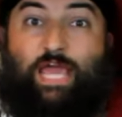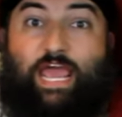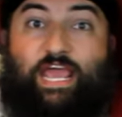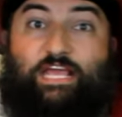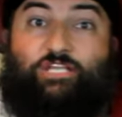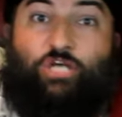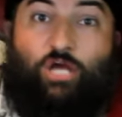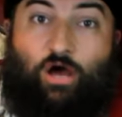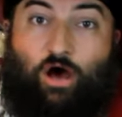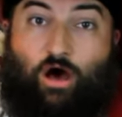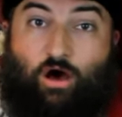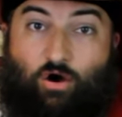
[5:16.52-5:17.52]
cage
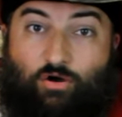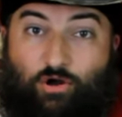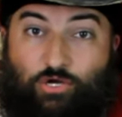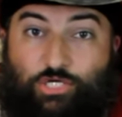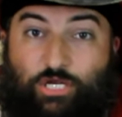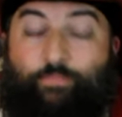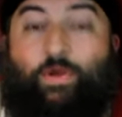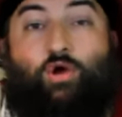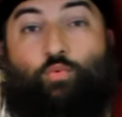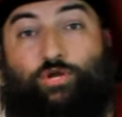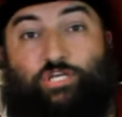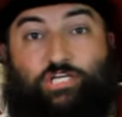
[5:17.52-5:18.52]
uh, on our ship,
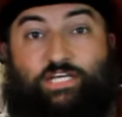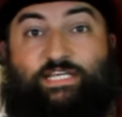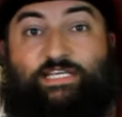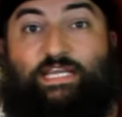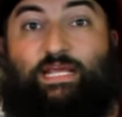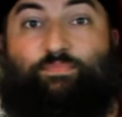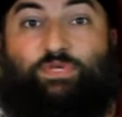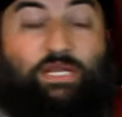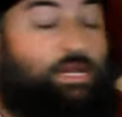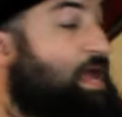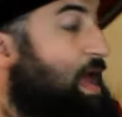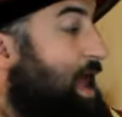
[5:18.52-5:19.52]
which she sleeps
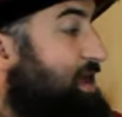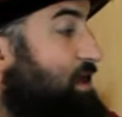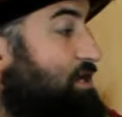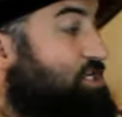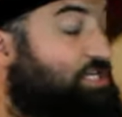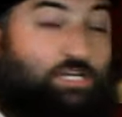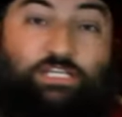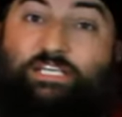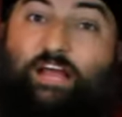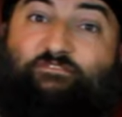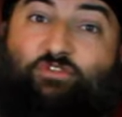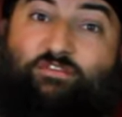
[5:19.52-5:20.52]
in, and uh, she's got
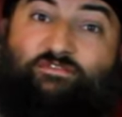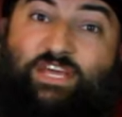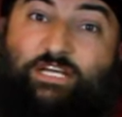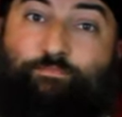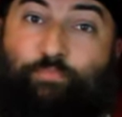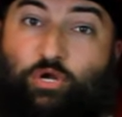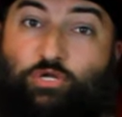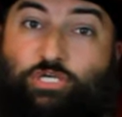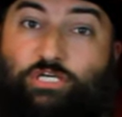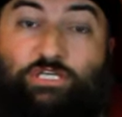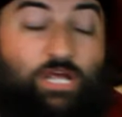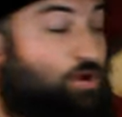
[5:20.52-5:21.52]
several of these
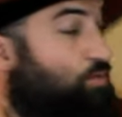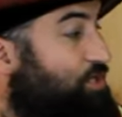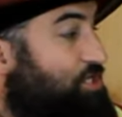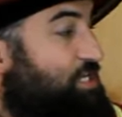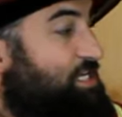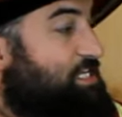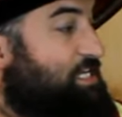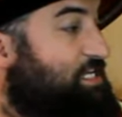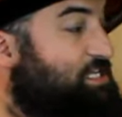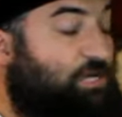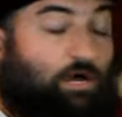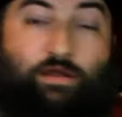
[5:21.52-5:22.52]
perches, which she
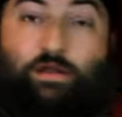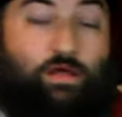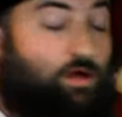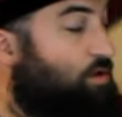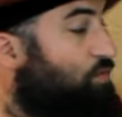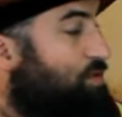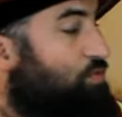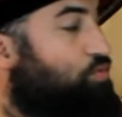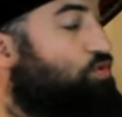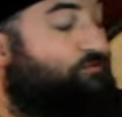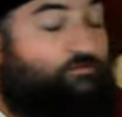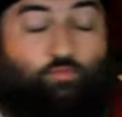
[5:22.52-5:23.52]
sits on uh, with
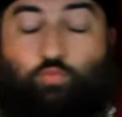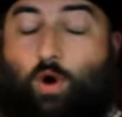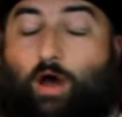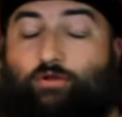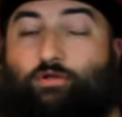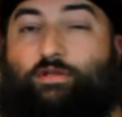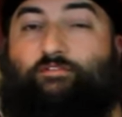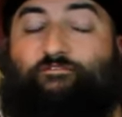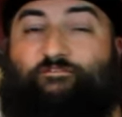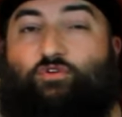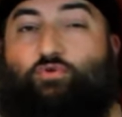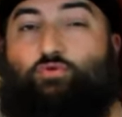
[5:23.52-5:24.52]
water and
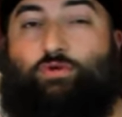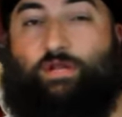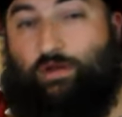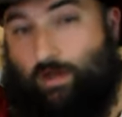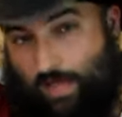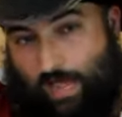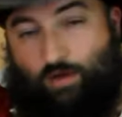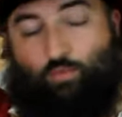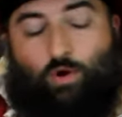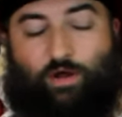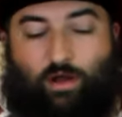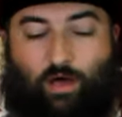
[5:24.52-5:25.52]
food and, and
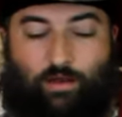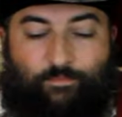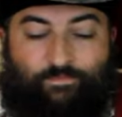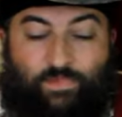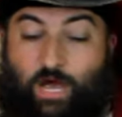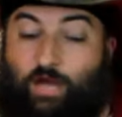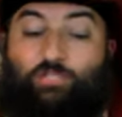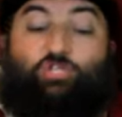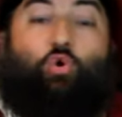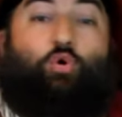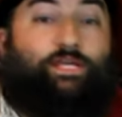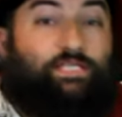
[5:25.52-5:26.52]
whatnot. Uh,
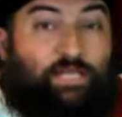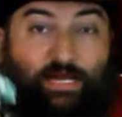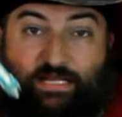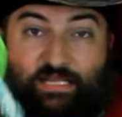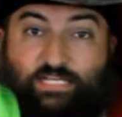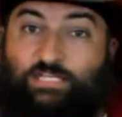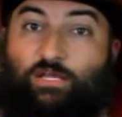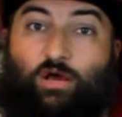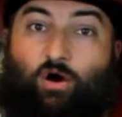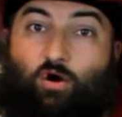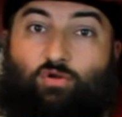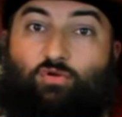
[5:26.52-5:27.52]
toys like this
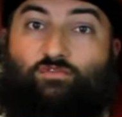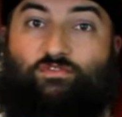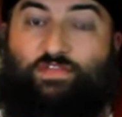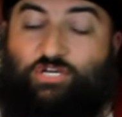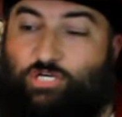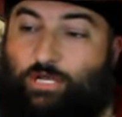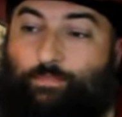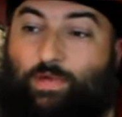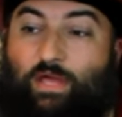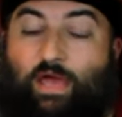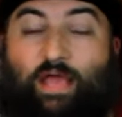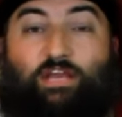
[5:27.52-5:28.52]
all over the ship,
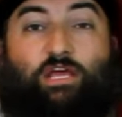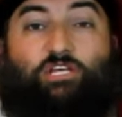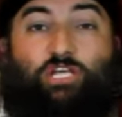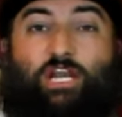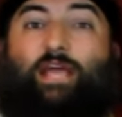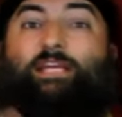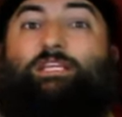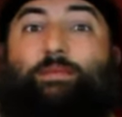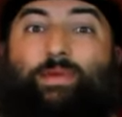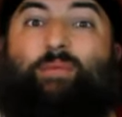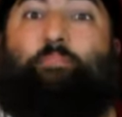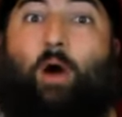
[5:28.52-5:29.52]
and uh, she likes to
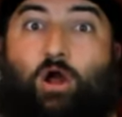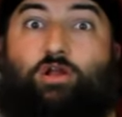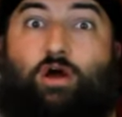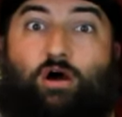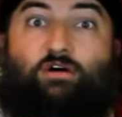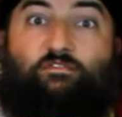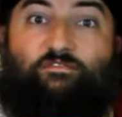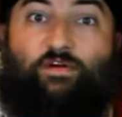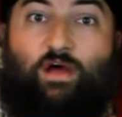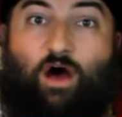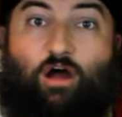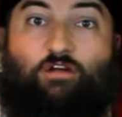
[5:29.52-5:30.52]
be part
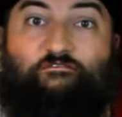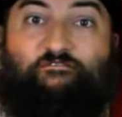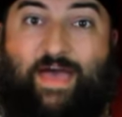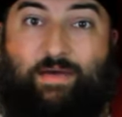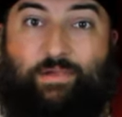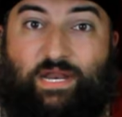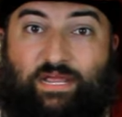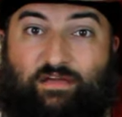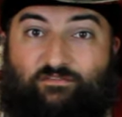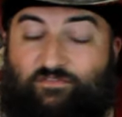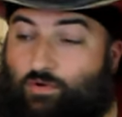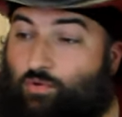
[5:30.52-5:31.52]
of our family,
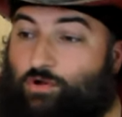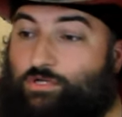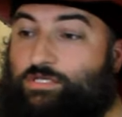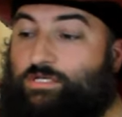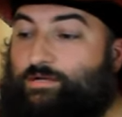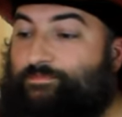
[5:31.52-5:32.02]
of course